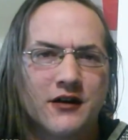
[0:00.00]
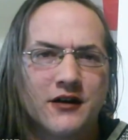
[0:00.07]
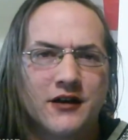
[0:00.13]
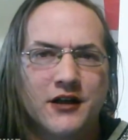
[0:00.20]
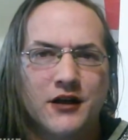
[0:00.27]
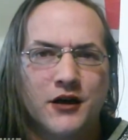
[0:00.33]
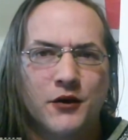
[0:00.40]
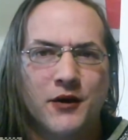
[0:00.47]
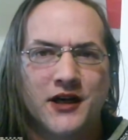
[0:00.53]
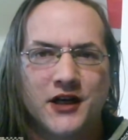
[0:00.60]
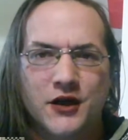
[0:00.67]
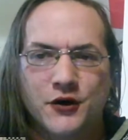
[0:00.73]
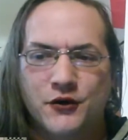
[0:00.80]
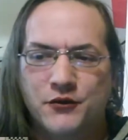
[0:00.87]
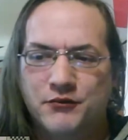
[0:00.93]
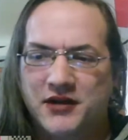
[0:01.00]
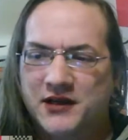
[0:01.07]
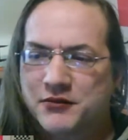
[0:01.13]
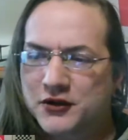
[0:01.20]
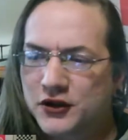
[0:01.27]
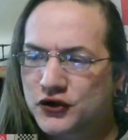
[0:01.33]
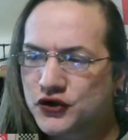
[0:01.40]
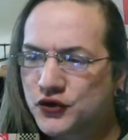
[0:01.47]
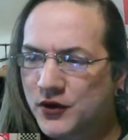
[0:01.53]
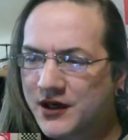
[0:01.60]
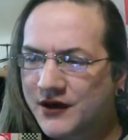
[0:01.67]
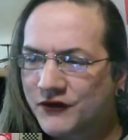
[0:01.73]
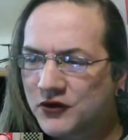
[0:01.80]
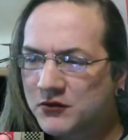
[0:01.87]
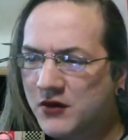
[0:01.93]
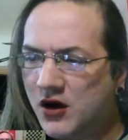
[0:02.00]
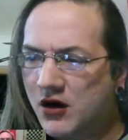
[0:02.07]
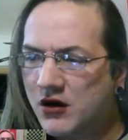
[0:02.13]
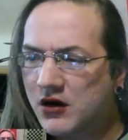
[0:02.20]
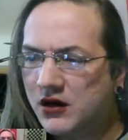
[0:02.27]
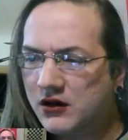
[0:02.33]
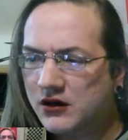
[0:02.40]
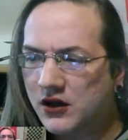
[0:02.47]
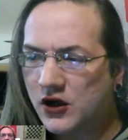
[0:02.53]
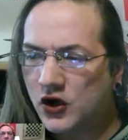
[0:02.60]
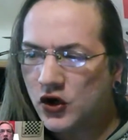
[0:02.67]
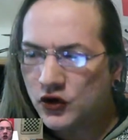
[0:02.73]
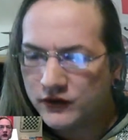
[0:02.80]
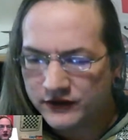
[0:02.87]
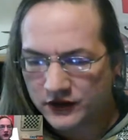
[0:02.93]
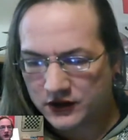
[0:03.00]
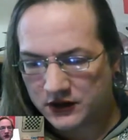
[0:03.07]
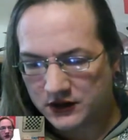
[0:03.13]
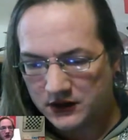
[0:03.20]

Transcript: I know people are joining from all over.